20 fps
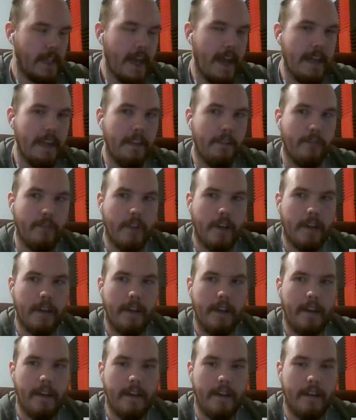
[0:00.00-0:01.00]
kind of
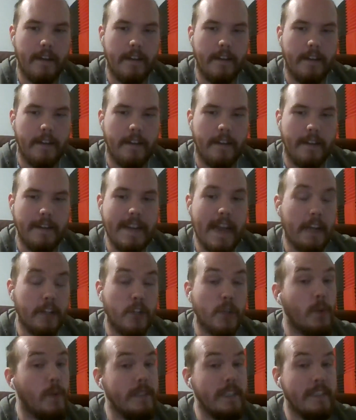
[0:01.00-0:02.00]

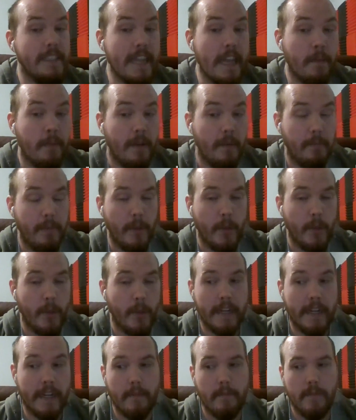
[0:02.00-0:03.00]
not sure what to say, but
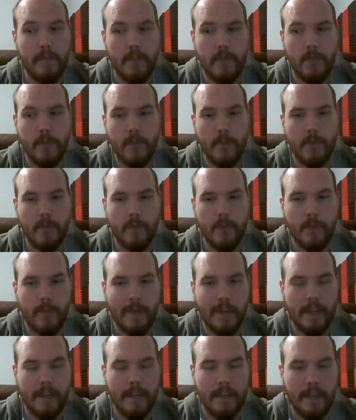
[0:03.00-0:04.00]
imploring him
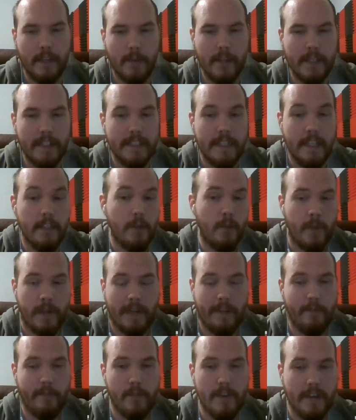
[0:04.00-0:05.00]
to, you know, continue
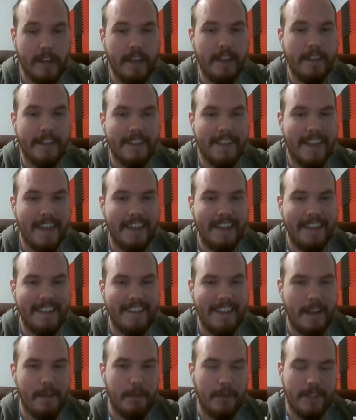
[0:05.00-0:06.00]
whatever it is that
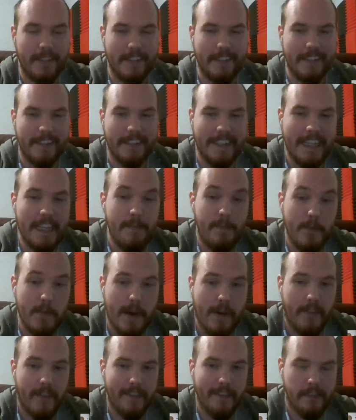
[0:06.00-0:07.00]
he's able to keep
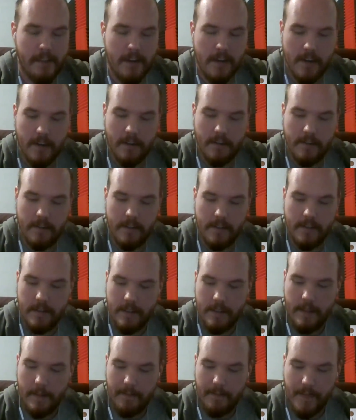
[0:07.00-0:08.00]
you out this long.
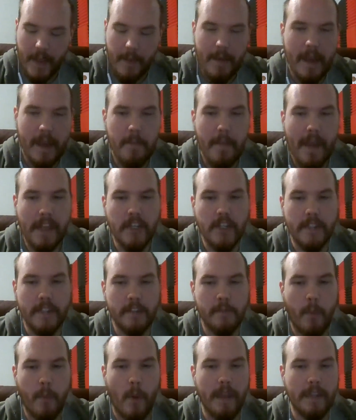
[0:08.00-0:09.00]
I imagine
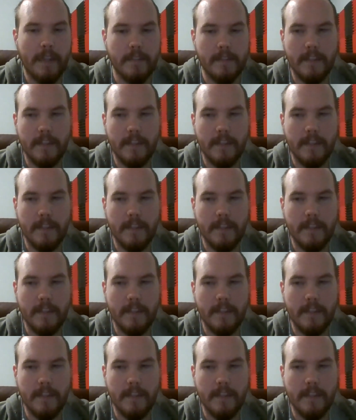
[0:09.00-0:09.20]
at this point